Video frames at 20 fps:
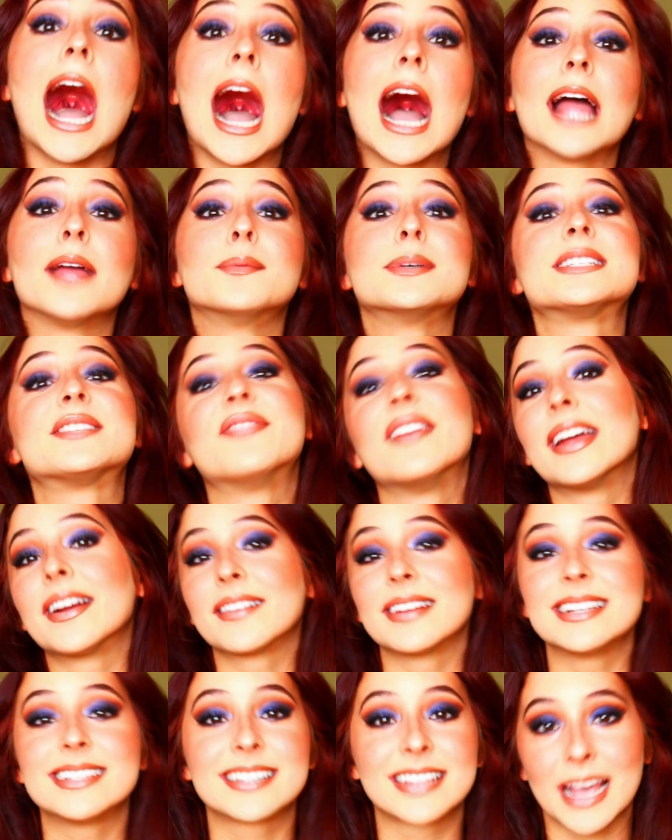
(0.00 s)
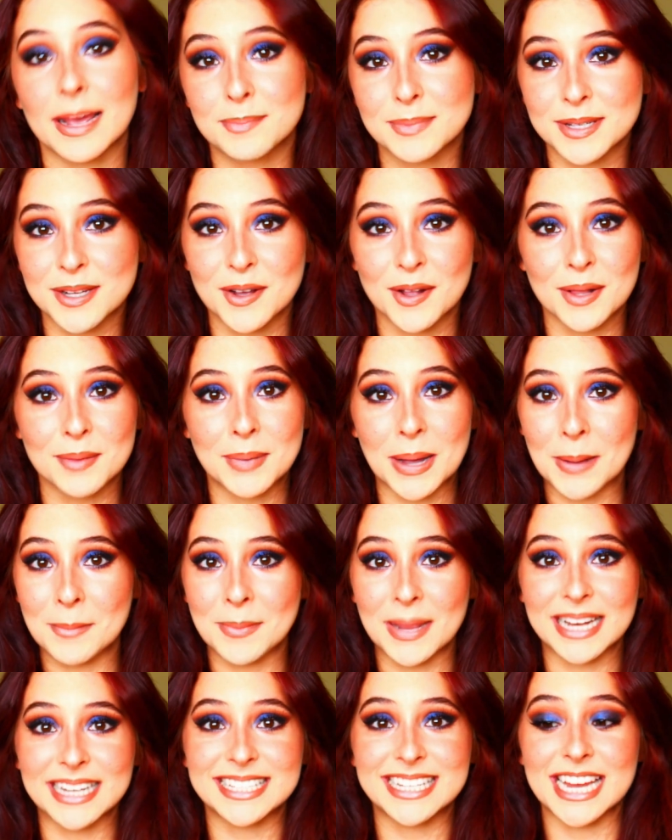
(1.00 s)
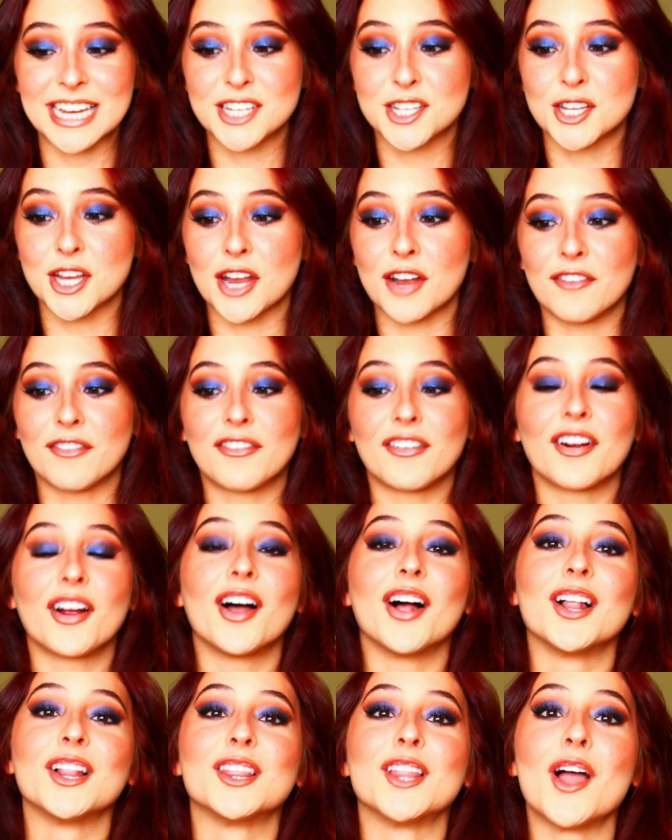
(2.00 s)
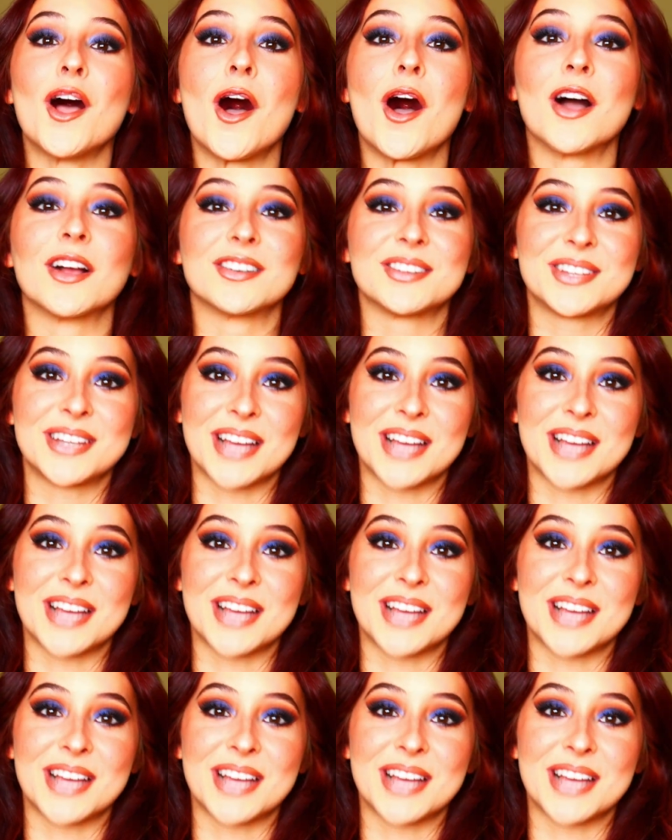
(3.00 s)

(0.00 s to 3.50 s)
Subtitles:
I was very skeptical about meditation for a long